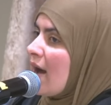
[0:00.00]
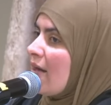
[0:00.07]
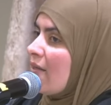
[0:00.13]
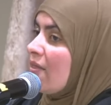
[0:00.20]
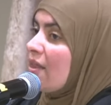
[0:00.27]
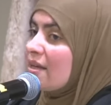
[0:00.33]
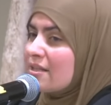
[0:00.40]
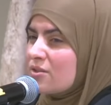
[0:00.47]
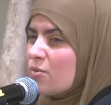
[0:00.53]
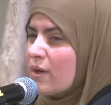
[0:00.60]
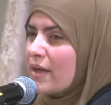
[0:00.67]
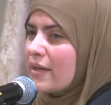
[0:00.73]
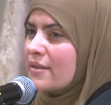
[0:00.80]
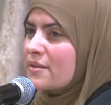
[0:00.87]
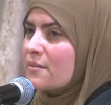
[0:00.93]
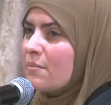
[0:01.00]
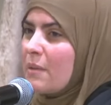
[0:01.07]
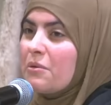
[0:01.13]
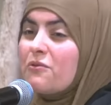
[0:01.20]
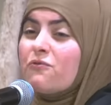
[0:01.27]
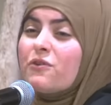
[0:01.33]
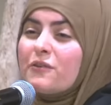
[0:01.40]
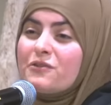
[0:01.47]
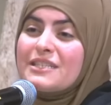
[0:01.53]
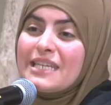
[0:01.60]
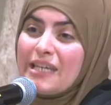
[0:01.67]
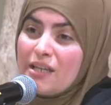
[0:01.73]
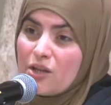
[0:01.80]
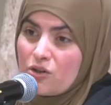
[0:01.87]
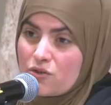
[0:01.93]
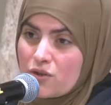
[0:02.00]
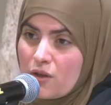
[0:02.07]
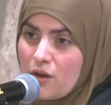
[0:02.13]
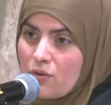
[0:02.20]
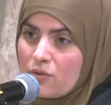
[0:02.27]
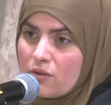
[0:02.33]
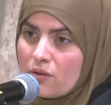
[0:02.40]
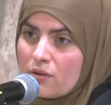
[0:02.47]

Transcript: This was maybe fifteen years ago.